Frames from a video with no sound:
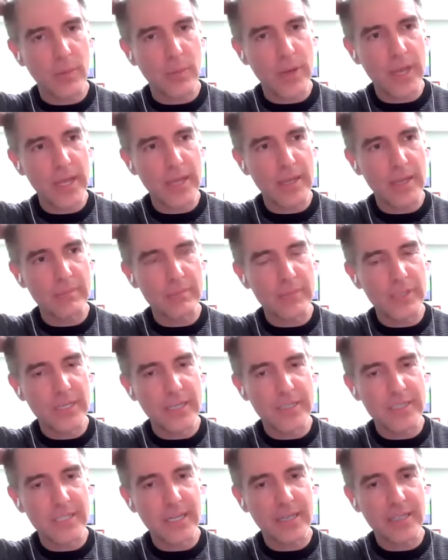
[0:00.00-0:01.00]
way
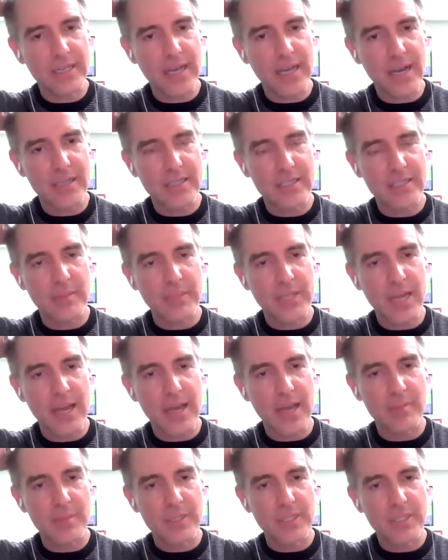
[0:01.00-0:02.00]
TikTok
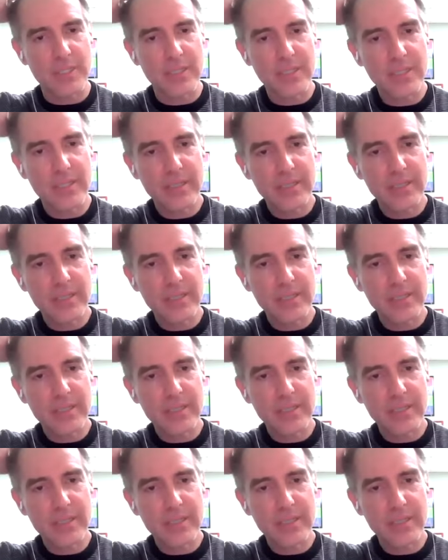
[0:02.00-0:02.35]
sometimes